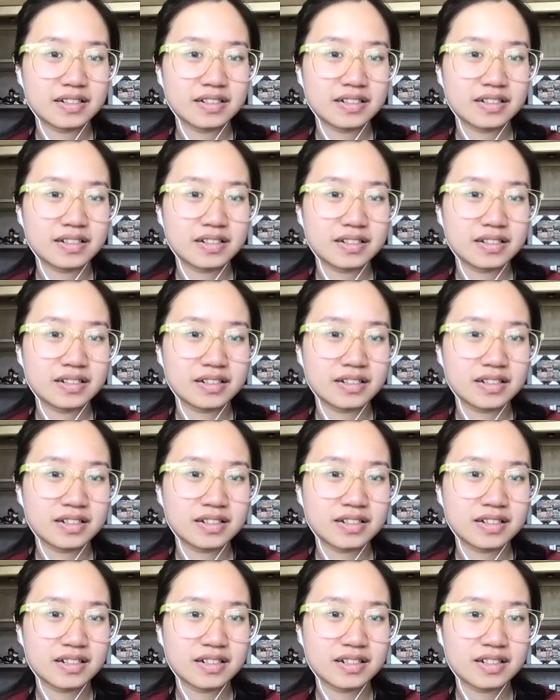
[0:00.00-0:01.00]

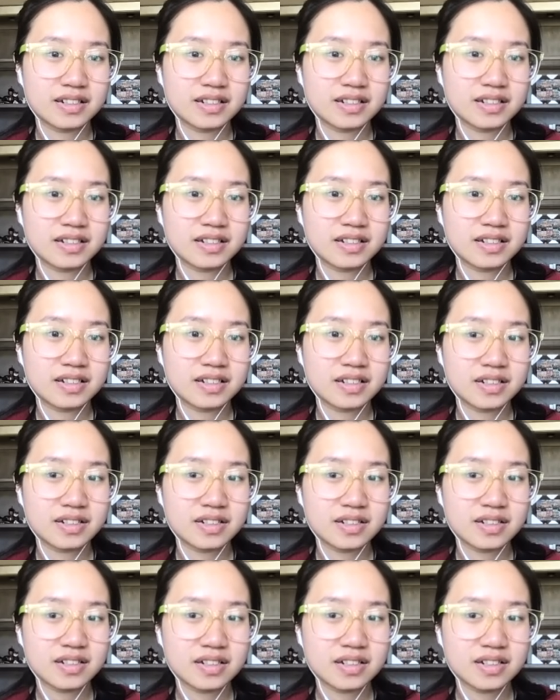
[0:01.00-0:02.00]

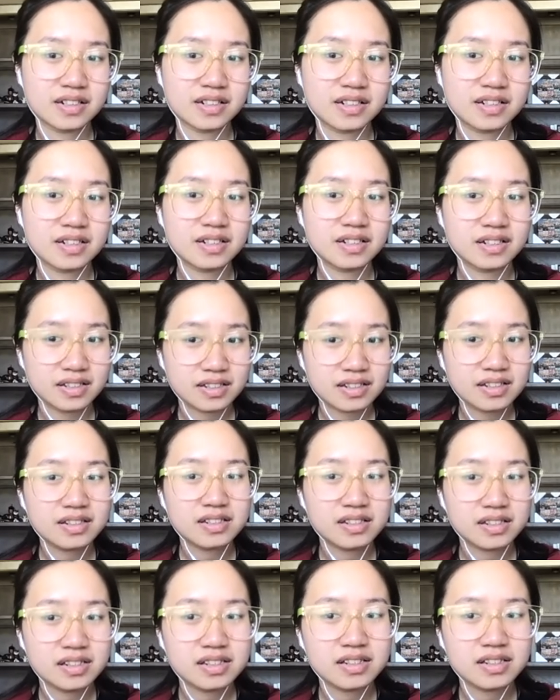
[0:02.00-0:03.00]

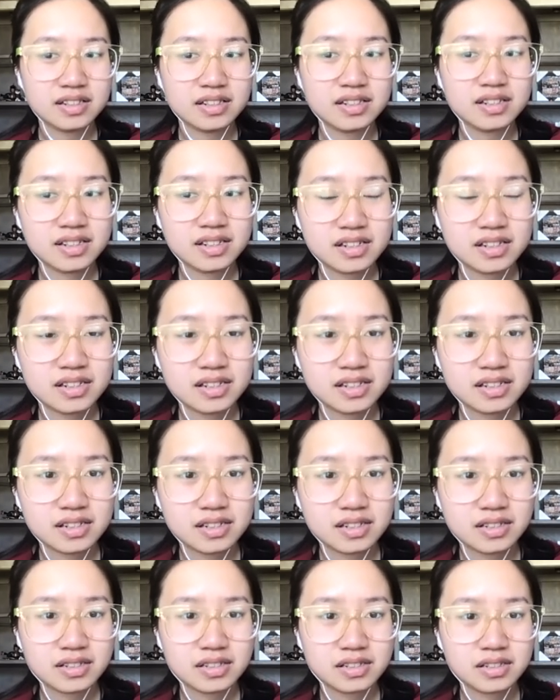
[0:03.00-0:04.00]

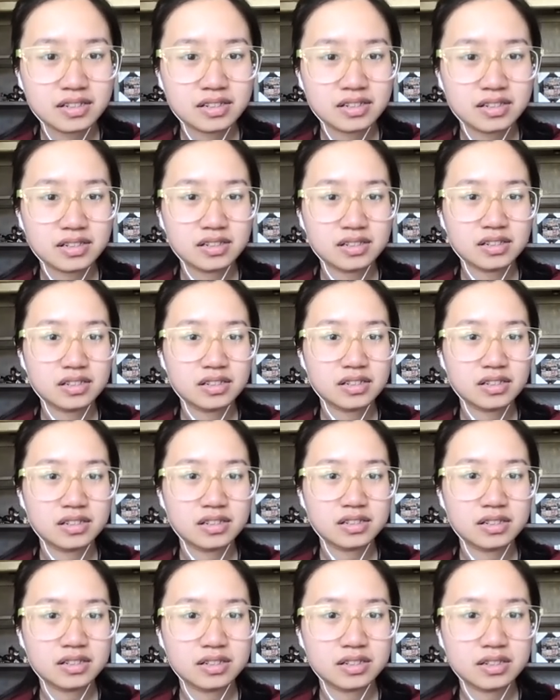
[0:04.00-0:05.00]

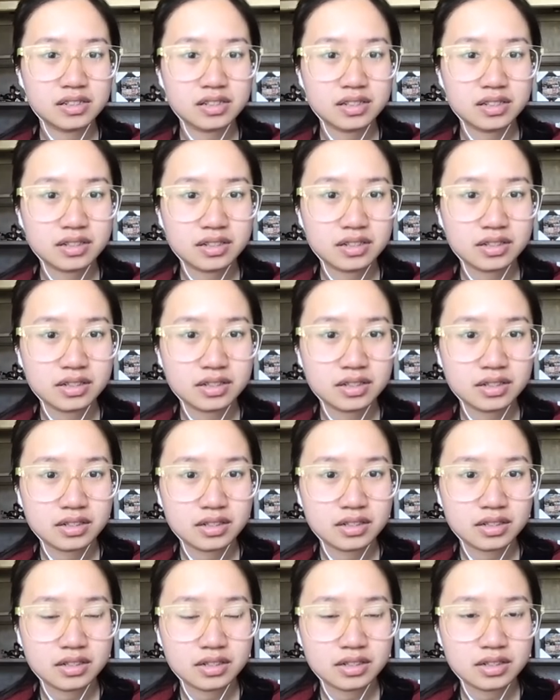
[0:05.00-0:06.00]

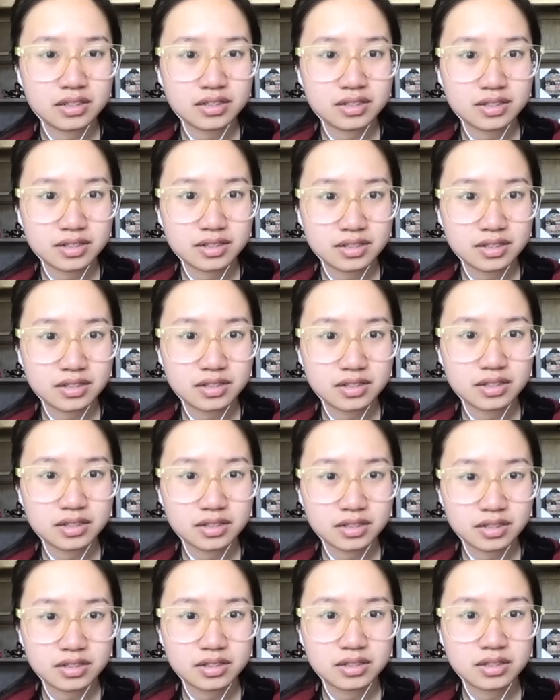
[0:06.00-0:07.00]

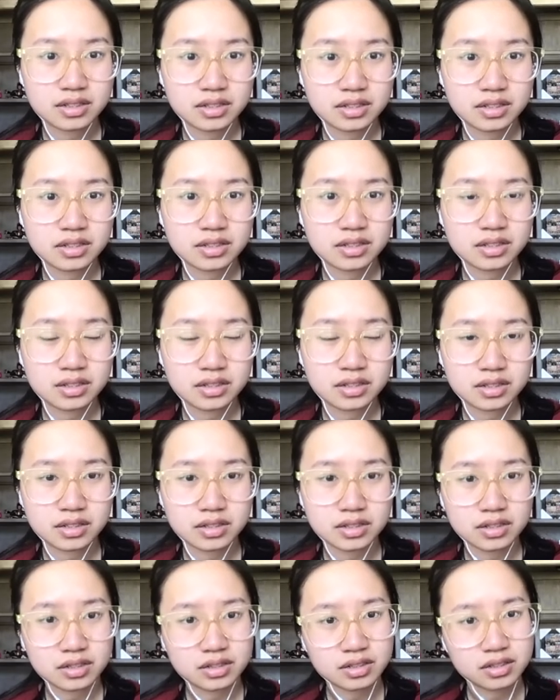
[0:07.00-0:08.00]
No words are spoken by the person on screen.